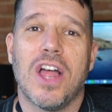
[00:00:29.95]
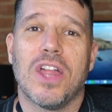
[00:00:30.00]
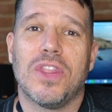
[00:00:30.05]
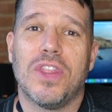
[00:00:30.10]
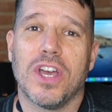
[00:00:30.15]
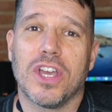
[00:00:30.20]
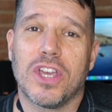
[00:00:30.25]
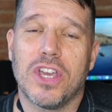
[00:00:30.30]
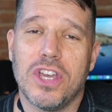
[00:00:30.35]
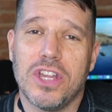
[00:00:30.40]

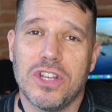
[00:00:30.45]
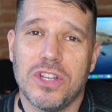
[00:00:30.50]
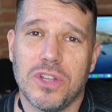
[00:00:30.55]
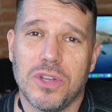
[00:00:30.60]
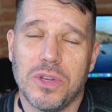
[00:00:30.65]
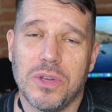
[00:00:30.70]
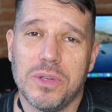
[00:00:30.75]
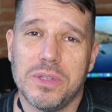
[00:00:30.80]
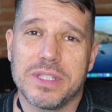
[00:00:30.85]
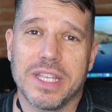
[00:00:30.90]
The good
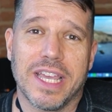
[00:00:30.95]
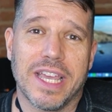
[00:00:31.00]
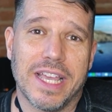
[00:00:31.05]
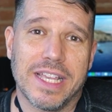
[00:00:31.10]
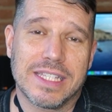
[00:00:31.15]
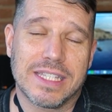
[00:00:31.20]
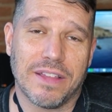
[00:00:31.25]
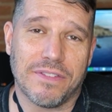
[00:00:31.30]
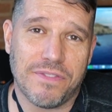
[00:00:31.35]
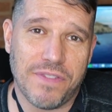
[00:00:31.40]
news
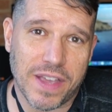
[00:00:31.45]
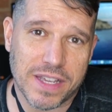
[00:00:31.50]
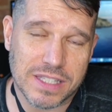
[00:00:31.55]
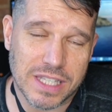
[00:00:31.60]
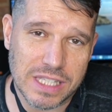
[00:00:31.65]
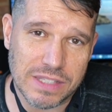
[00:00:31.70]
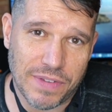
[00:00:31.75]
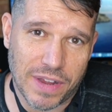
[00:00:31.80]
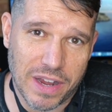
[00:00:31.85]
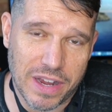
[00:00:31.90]
is the fix
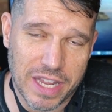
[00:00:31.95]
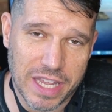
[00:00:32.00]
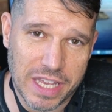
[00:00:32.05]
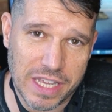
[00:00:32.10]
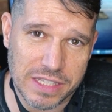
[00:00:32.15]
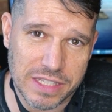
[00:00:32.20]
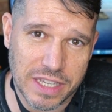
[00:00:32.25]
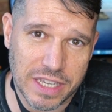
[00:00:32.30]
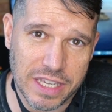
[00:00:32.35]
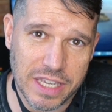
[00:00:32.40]
is very
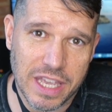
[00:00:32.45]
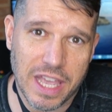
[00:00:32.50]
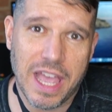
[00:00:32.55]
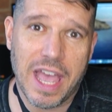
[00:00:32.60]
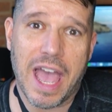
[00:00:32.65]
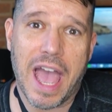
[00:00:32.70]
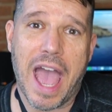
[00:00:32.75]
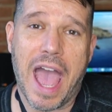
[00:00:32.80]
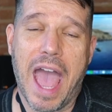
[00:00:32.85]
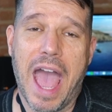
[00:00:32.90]
easy,
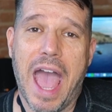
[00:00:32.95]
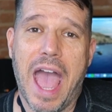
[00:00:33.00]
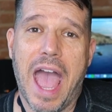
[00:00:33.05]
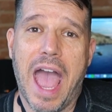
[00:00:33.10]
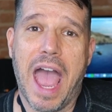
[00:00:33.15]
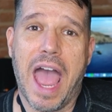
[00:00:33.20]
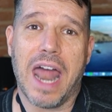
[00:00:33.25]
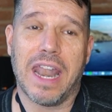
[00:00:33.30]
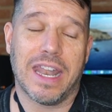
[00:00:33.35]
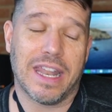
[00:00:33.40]

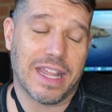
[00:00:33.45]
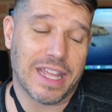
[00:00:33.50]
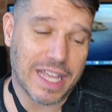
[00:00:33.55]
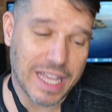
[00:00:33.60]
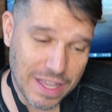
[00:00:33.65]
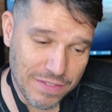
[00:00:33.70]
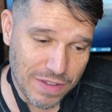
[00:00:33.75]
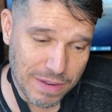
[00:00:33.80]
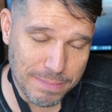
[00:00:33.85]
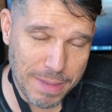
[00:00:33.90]
and
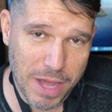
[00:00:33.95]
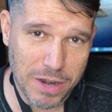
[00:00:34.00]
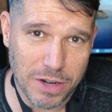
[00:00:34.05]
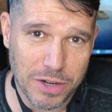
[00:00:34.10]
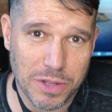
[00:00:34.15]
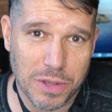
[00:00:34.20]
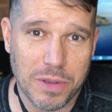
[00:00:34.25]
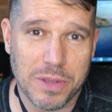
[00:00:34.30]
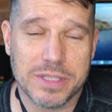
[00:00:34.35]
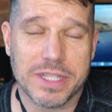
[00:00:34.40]
even better
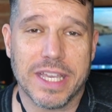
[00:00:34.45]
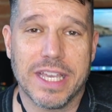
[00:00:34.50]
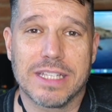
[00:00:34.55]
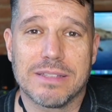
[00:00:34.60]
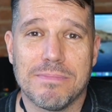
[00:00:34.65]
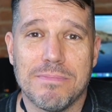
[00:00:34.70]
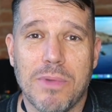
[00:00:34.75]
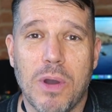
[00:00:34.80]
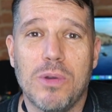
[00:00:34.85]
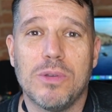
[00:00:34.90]
news is
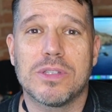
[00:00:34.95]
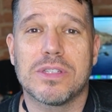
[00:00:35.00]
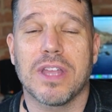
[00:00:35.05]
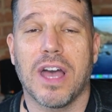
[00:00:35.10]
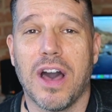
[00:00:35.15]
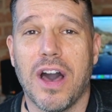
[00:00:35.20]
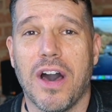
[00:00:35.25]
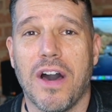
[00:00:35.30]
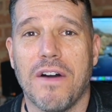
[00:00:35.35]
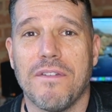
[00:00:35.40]
most
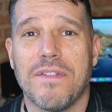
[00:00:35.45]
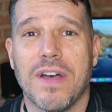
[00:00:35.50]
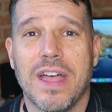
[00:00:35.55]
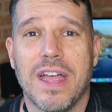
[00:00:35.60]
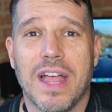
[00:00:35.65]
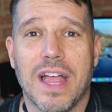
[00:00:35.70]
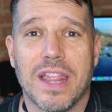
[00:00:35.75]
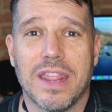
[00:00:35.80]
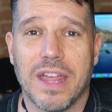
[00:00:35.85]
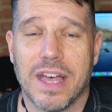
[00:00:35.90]
of
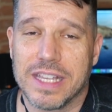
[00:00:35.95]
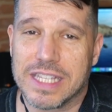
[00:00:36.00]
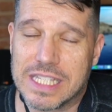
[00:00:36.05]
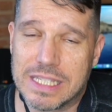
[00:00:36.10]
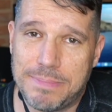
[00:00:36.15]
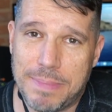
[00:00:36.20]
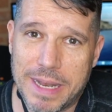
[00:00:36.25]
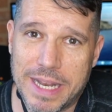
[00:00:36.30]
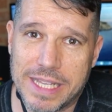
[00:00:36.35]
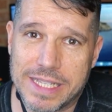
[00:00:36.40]
the
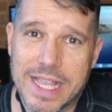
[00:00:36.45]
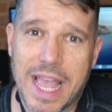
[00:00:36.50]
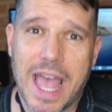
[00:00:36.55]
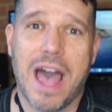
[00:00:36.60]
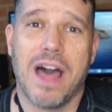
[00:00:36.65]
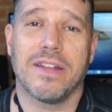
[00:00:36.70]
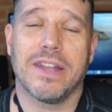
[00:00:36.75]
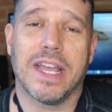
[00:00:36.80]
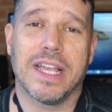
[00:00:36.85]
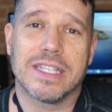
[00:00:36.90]
spitty
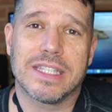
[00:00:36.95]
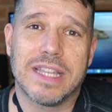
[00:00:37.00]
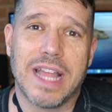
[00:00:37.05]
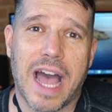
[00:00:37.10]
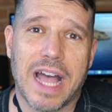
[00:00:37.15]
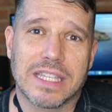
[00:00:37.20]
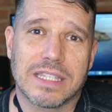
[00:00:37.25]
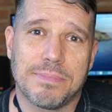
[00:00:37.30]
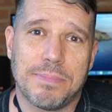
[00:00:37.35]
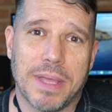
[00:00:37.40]
sound is
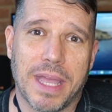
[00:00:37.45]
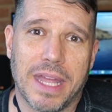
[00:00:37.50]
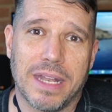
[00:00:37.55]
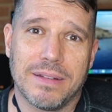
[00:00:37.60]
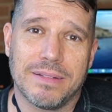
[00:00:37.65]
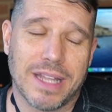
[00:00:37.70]
not spit.